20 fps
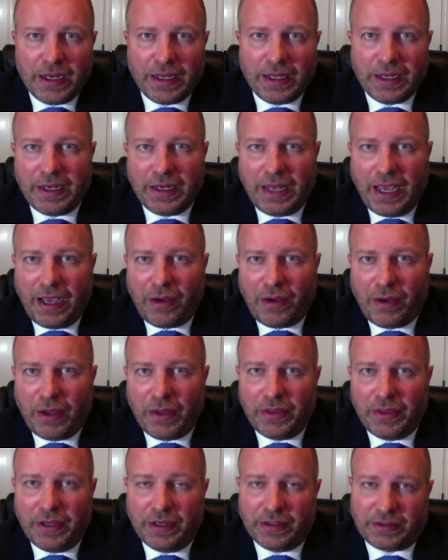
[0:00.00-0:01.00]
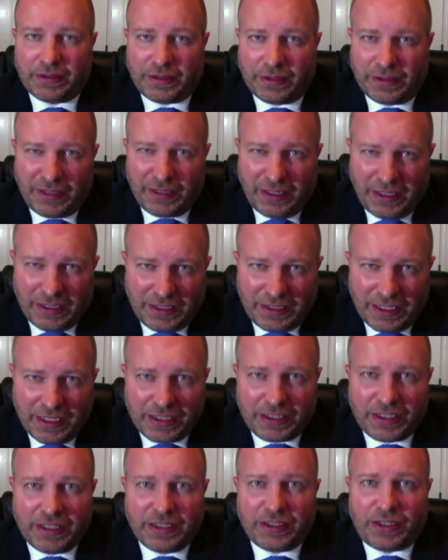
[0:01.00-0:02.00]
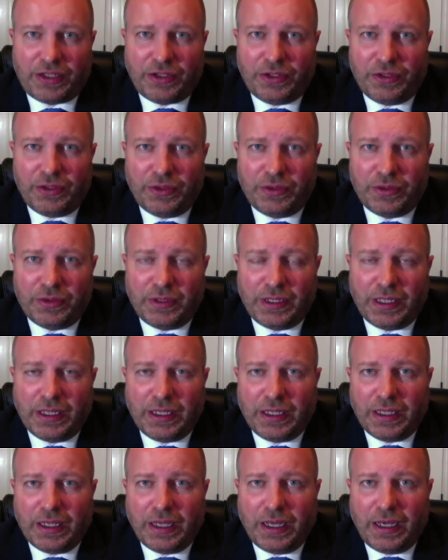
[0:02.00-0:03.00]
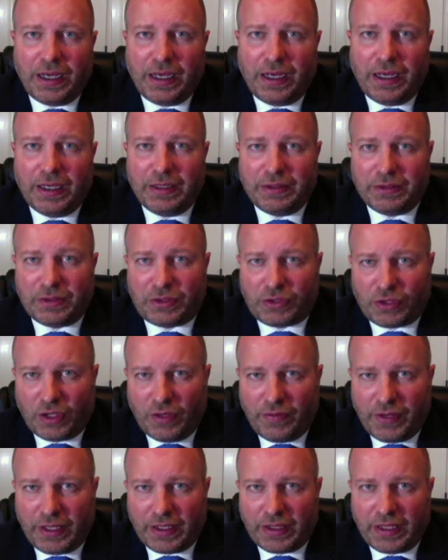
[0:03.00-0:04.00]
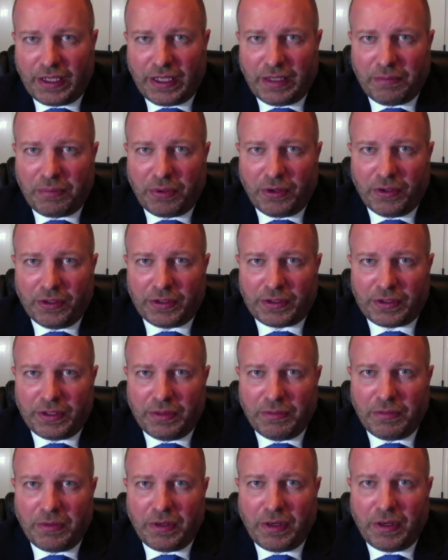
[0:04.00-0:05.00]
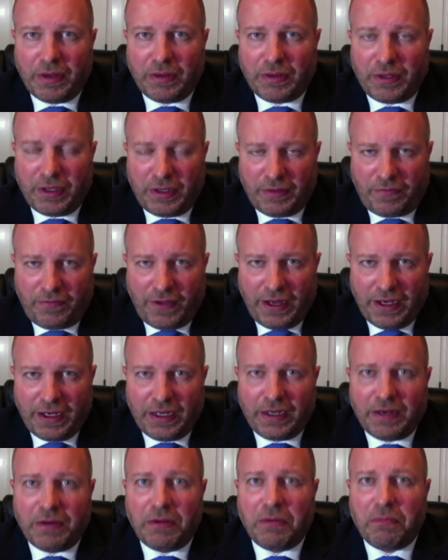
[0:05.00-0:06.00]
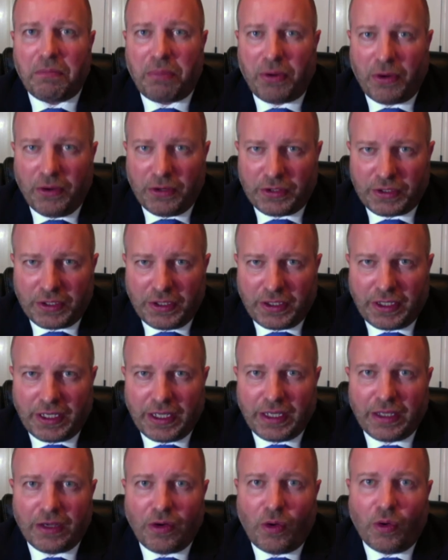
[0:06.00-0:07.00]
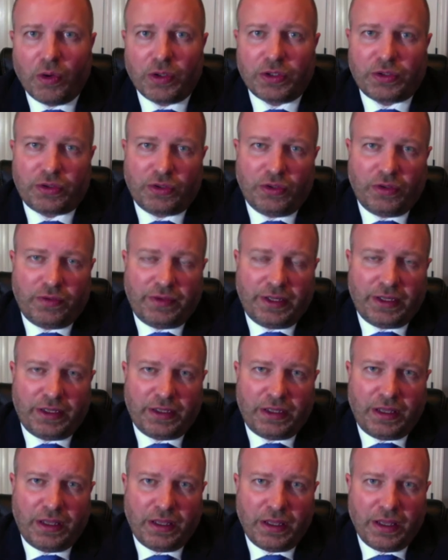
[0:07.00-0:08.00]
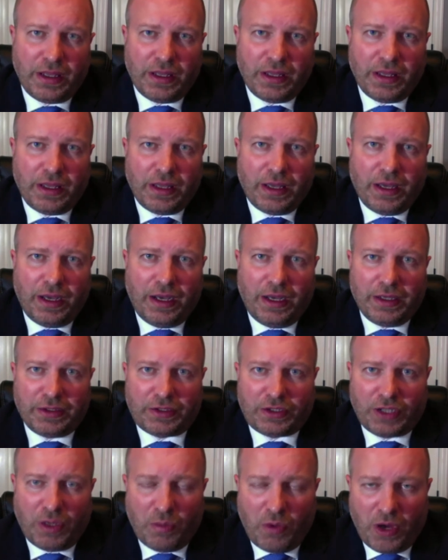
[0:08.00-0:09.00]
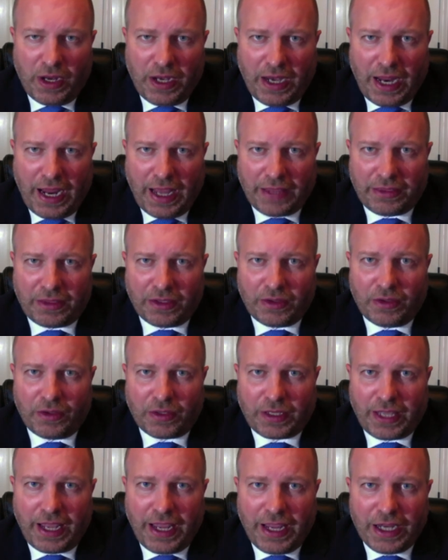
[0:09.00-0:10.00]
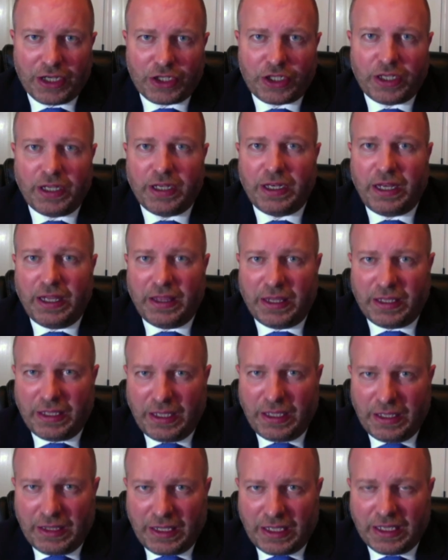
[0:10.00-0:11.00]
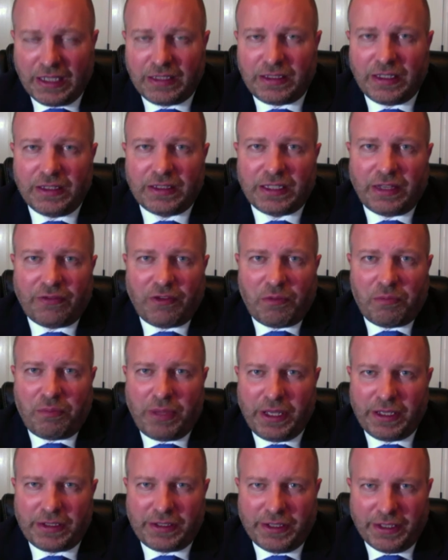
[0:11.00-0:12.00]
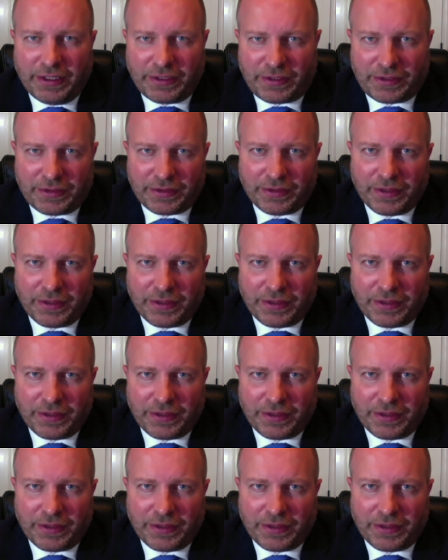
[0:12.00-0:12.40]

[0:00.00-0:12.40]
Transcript: Now, there's, in addition to serving the defendant personally or serving someone at the location, in the instance of a business,